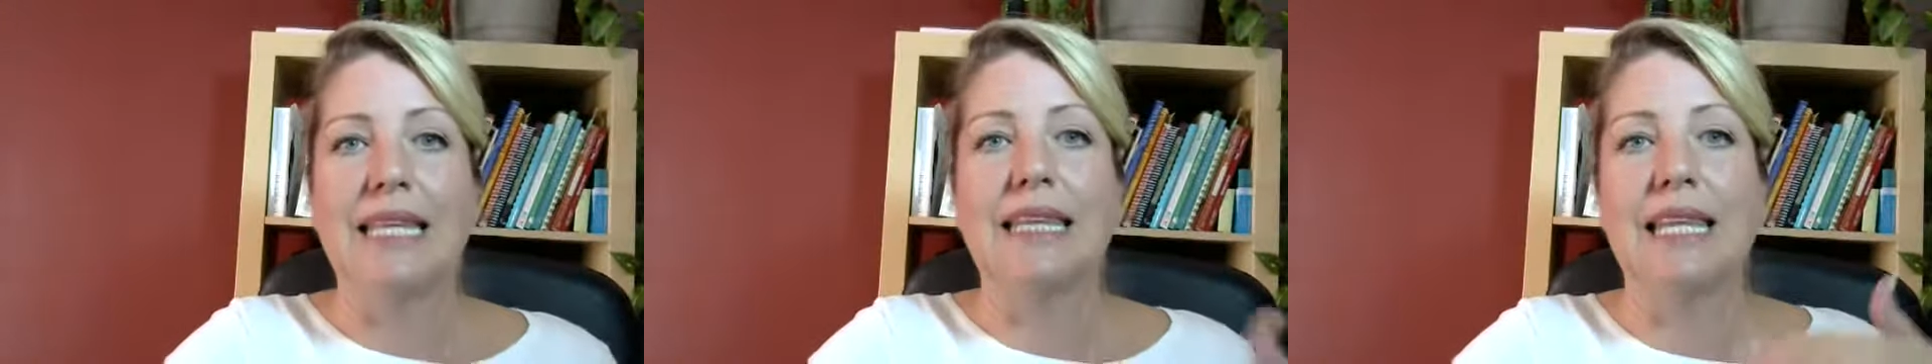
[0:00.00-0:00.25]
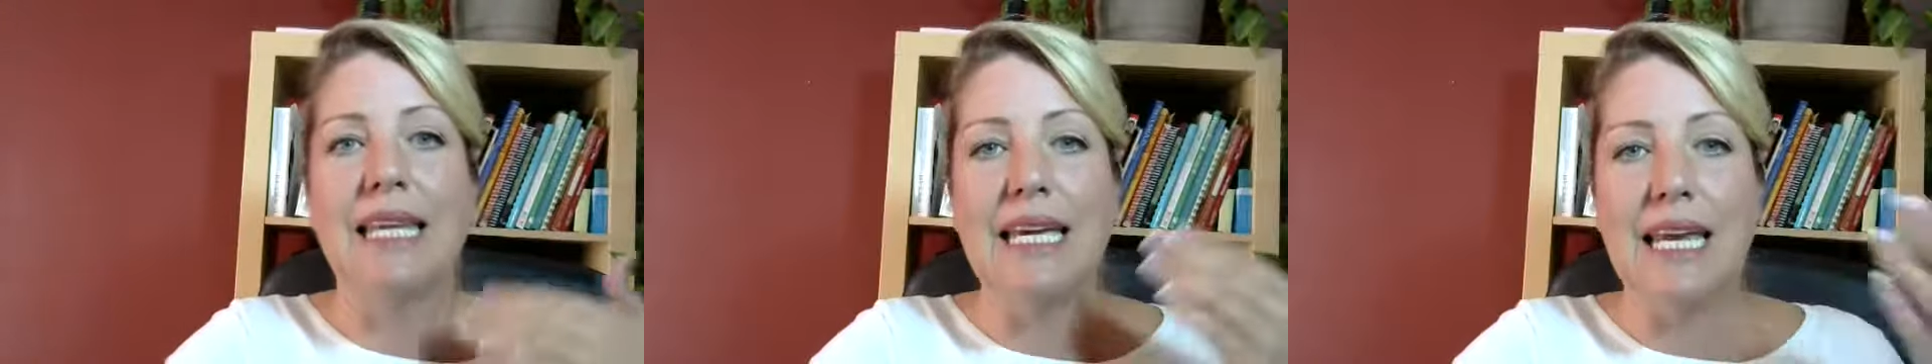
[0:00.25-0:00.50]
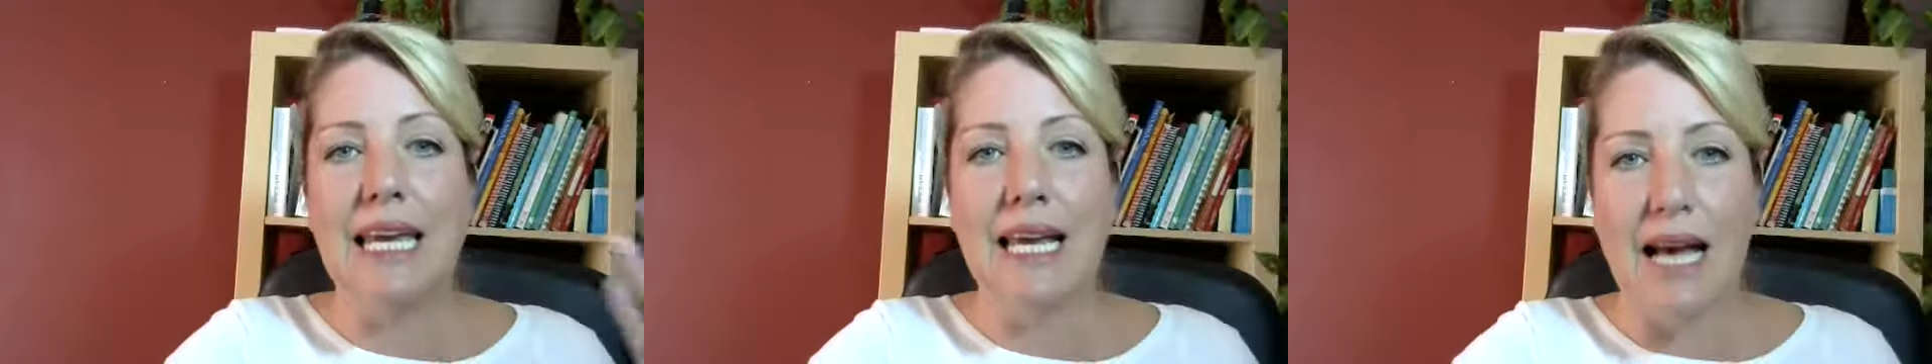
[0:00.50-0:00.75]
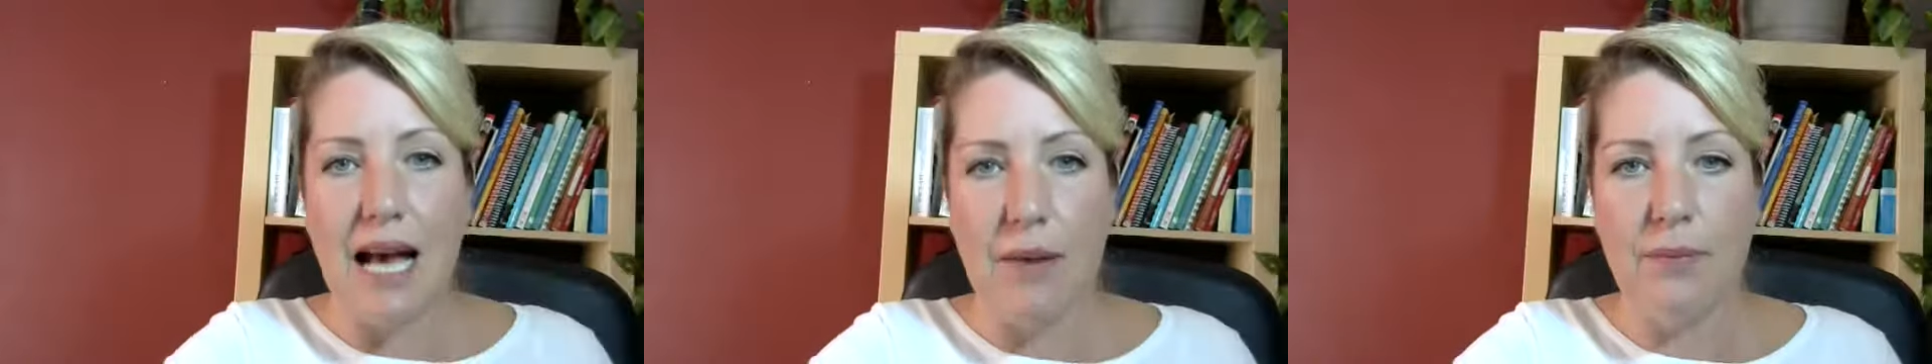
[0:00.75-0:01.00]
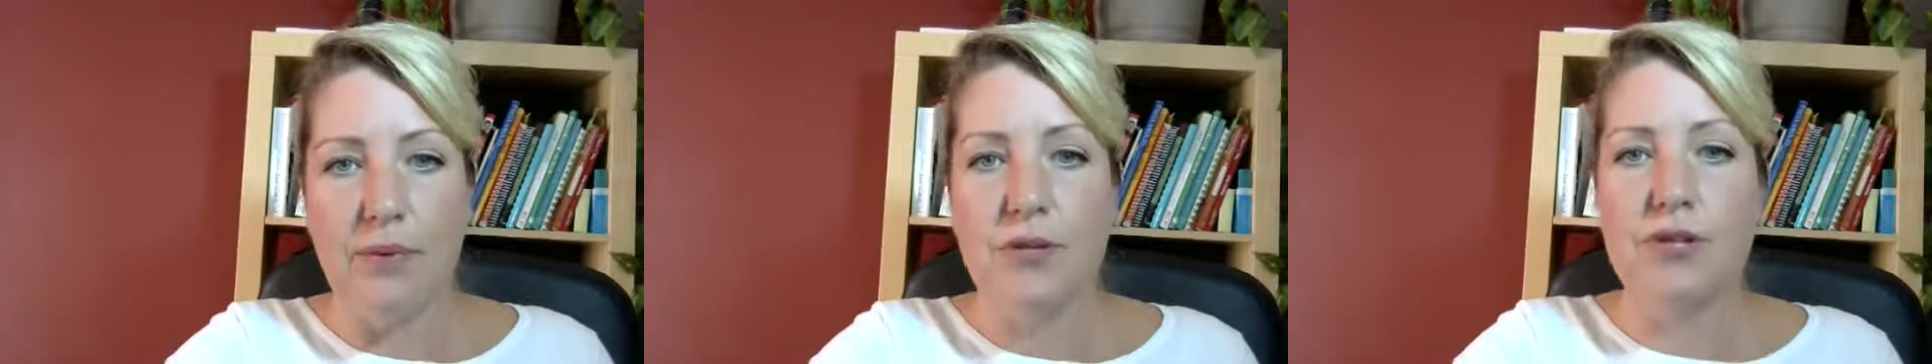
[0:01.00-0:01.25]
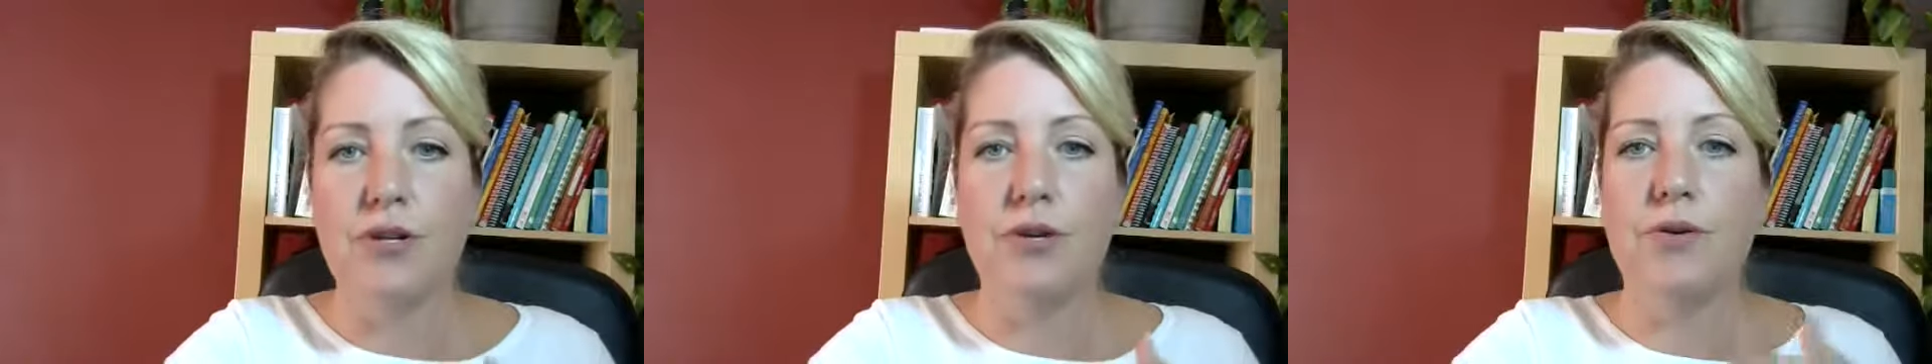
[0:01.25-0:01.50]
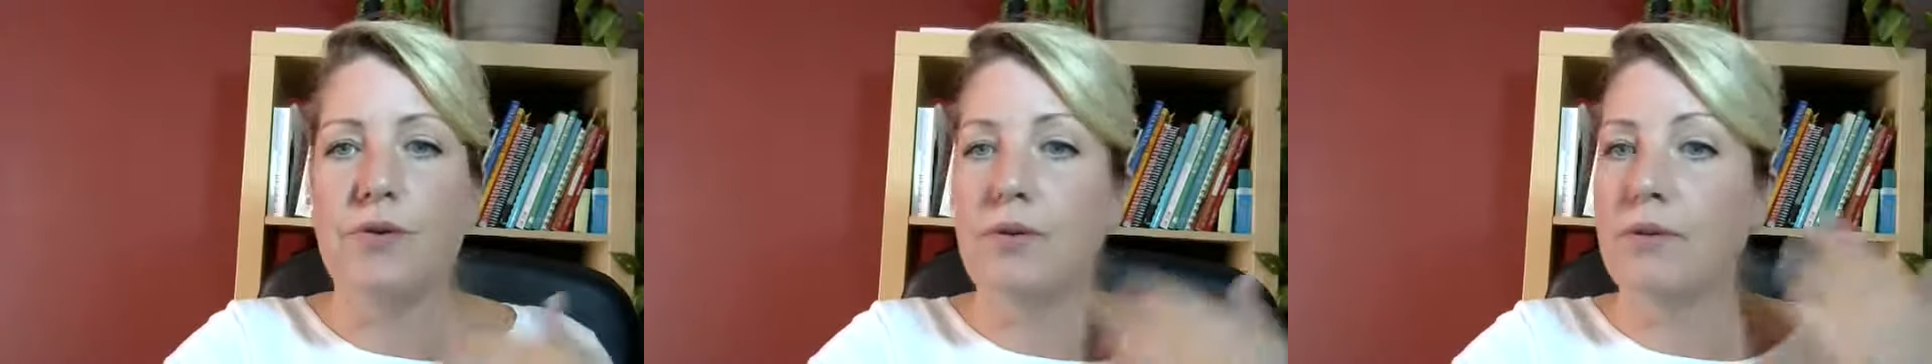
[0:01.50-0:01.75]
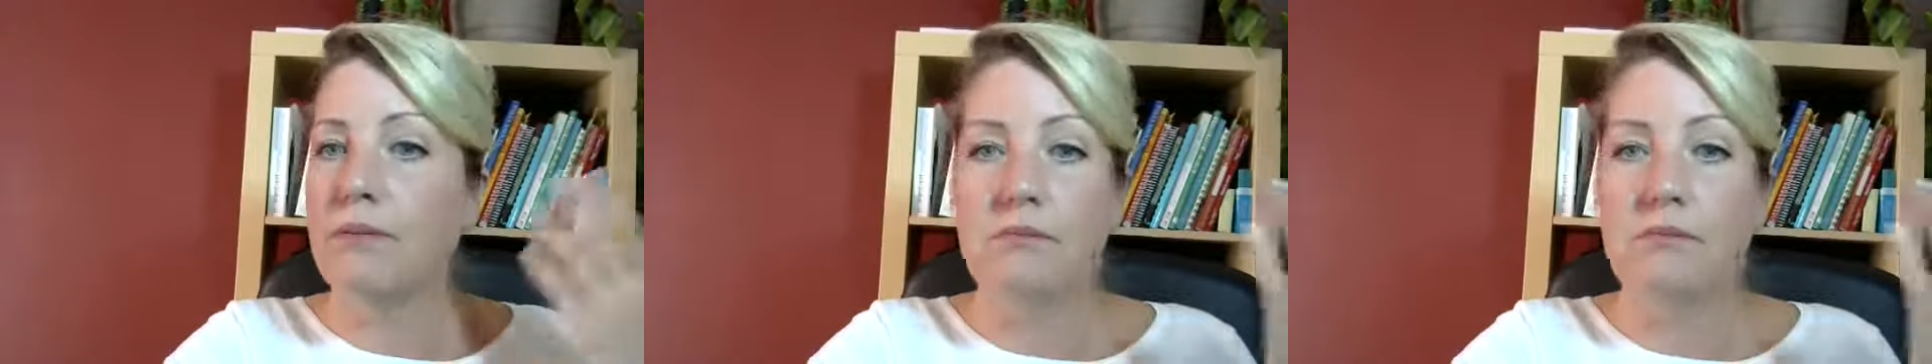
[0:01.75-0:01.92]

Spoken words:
leading up to